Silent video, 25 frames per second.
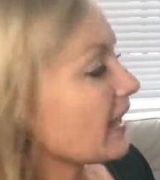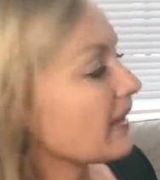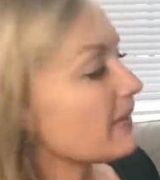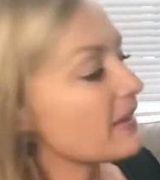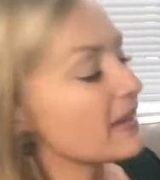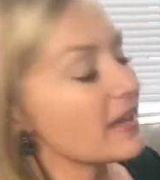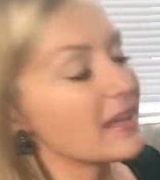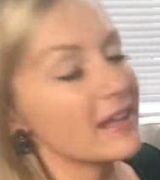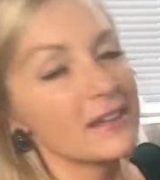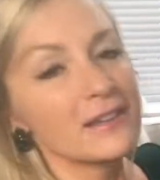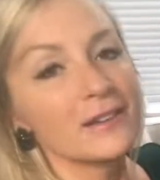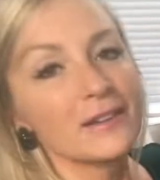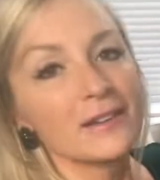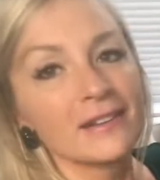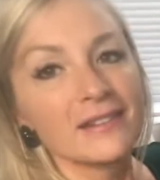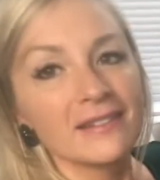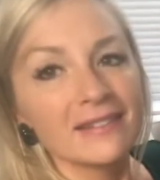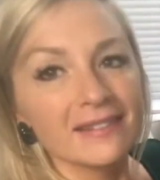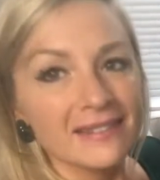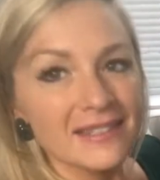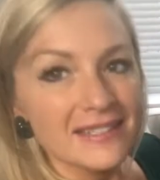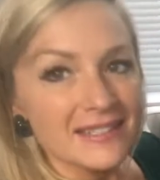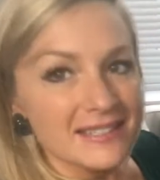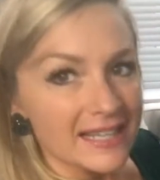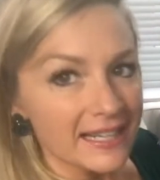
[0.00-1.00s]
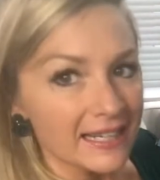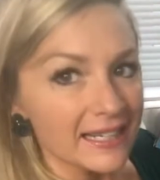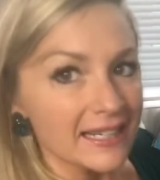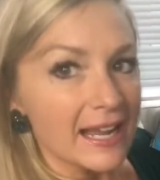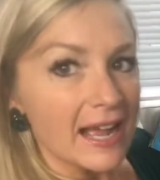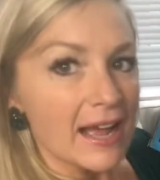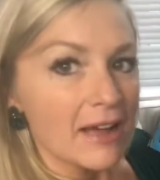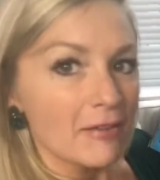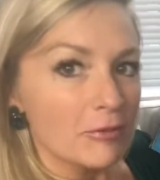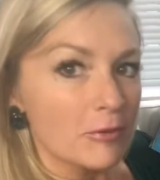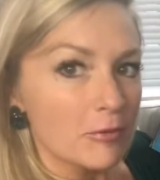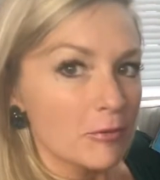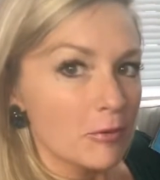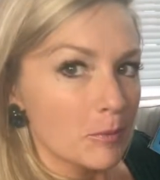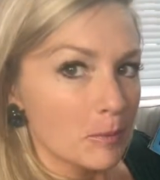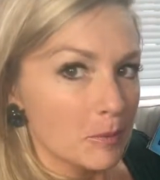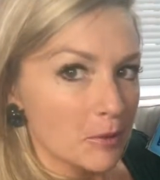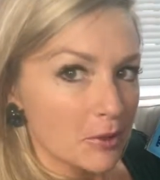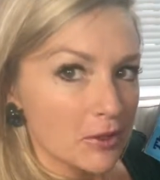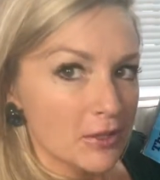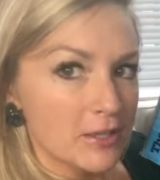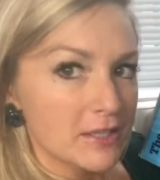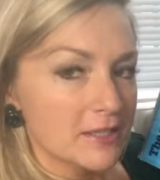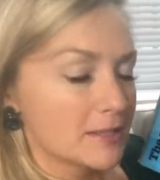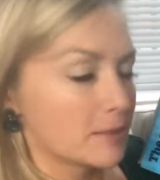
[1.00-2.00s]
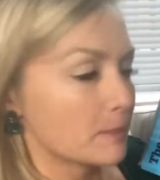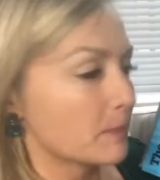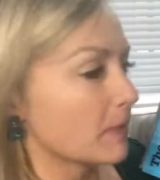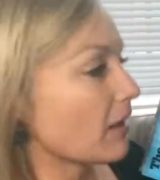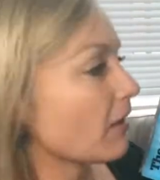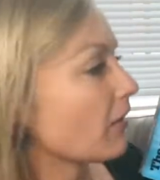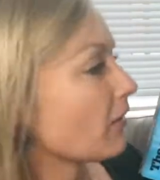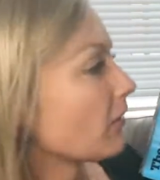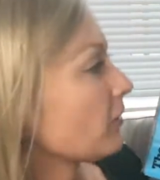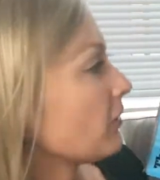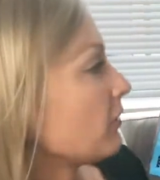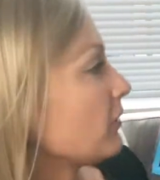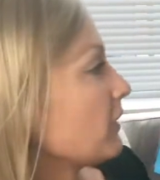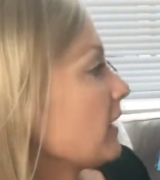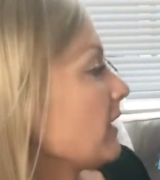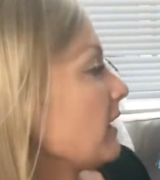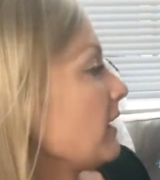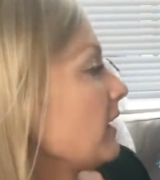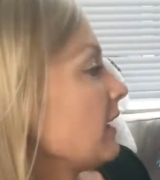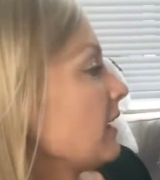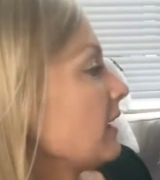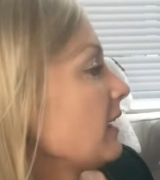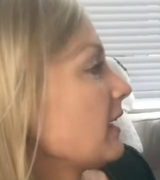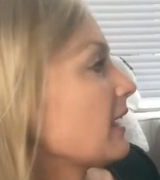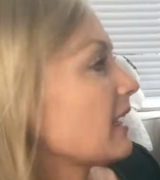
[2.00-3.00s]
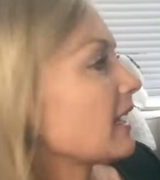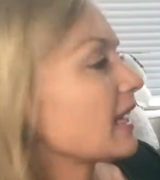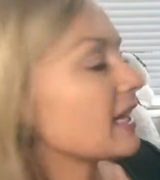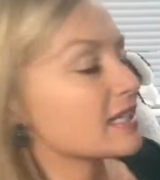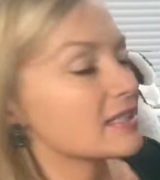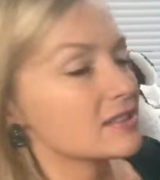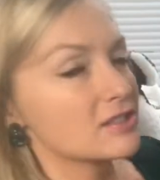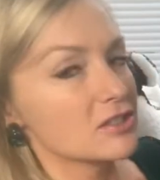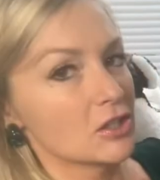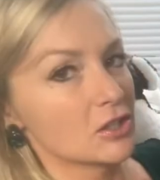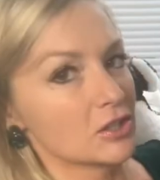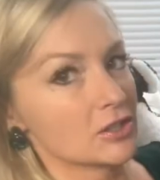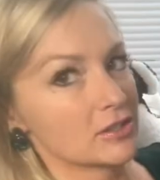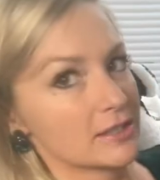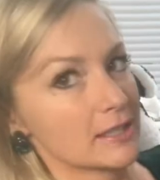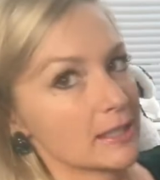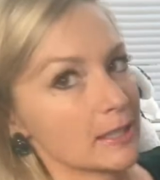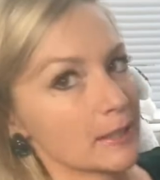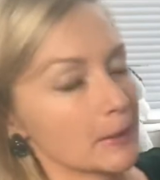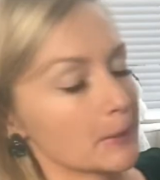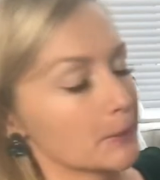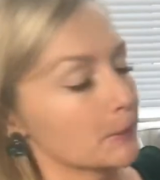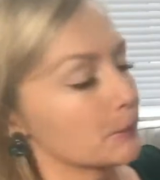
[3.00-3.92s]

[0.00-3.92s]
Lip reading: then the second half of the book is about the Antarctic.